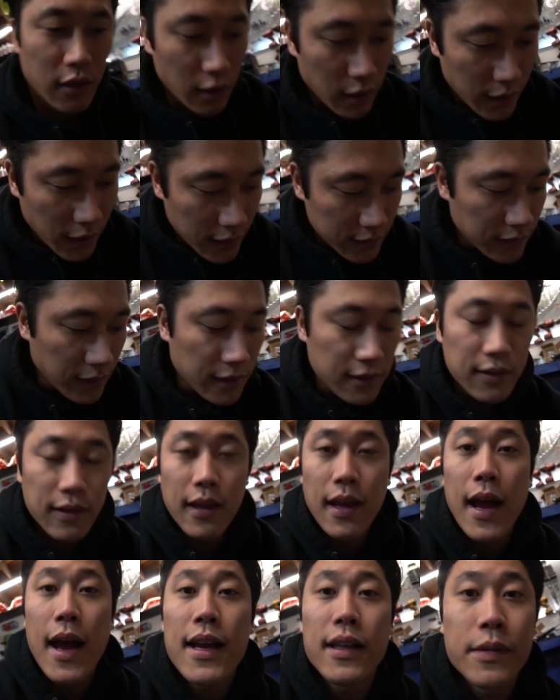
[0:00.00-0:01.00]
So again, thanks to
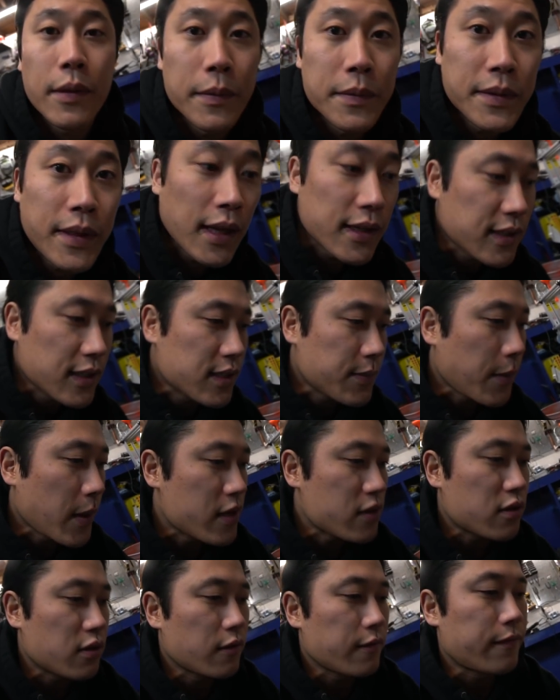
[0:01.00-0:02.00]
the guys from Stance
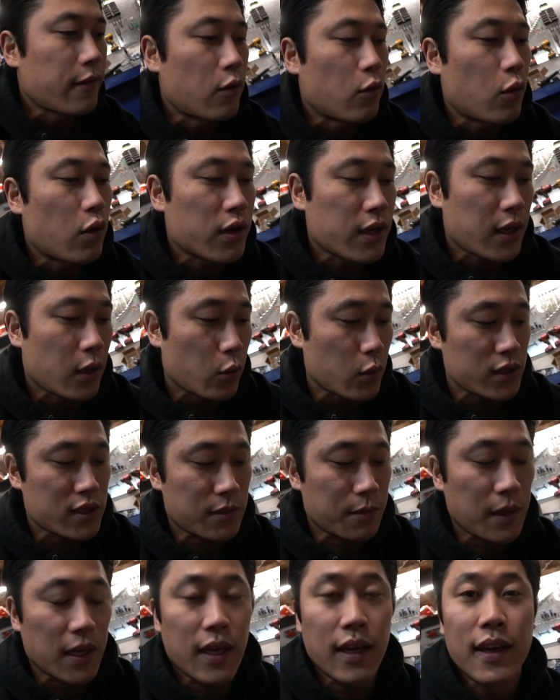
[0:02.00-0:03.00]
Suspension for working
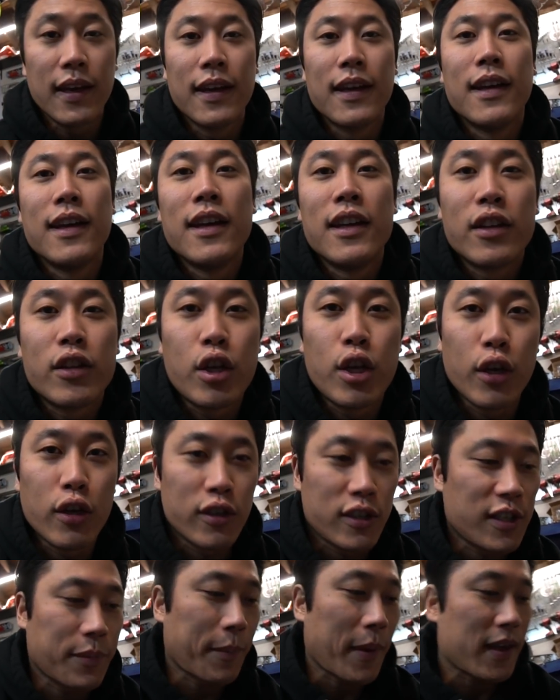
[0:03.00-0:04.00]
with me
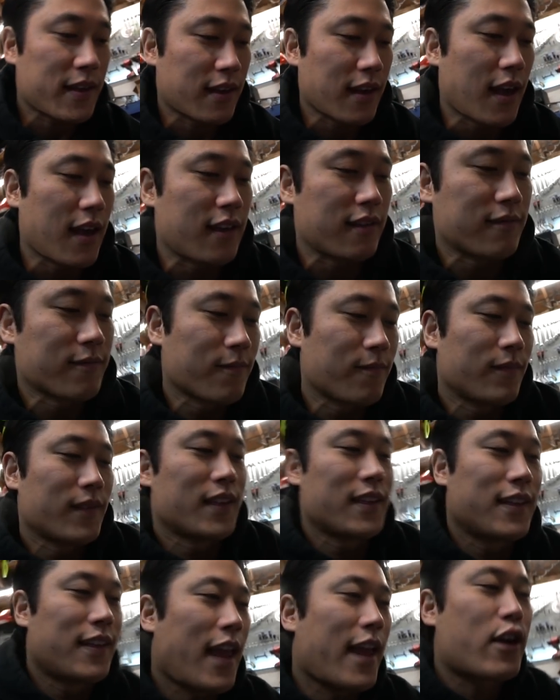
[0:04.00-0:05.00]
to spec in
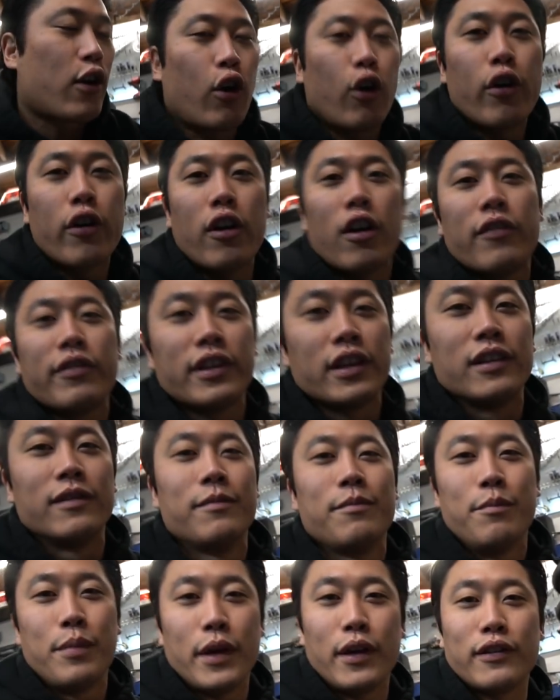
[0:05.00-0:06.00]
a coilover
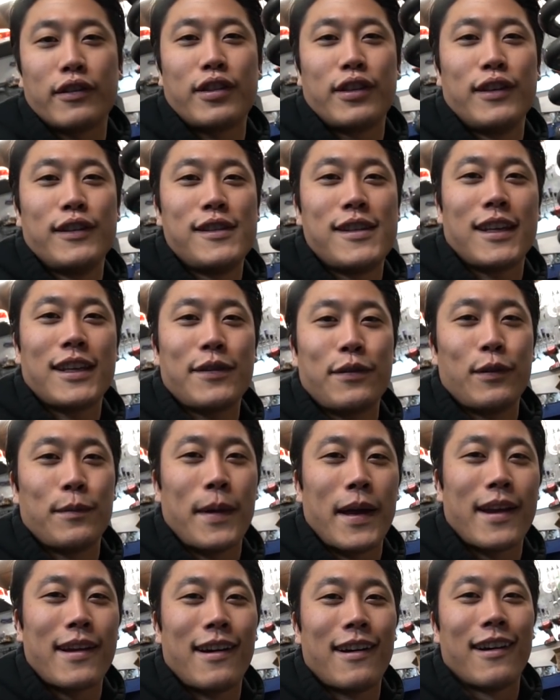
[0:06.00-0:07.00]
built just for
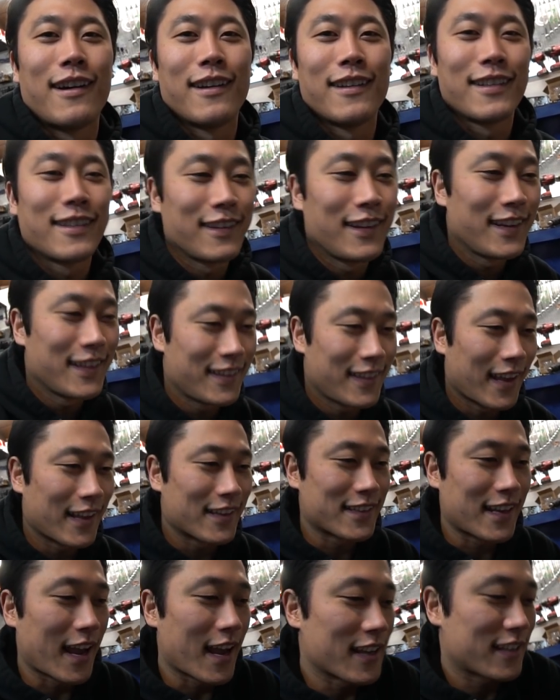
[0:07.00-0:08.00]
my car.
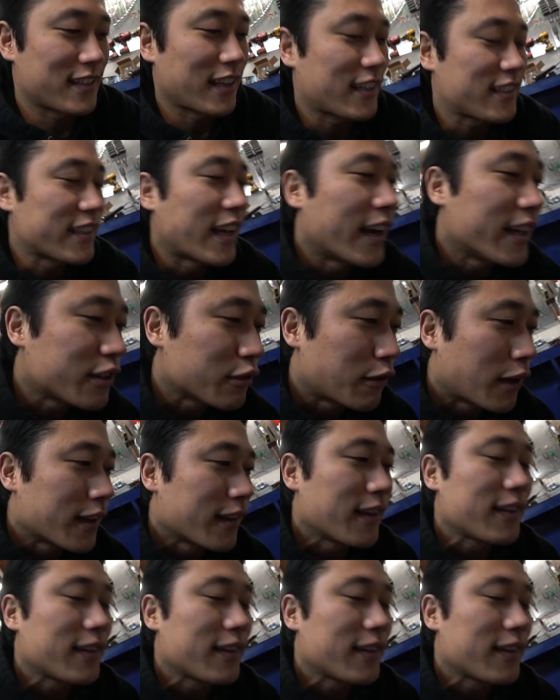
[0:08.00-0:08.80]
Thanks, guys. Excited to run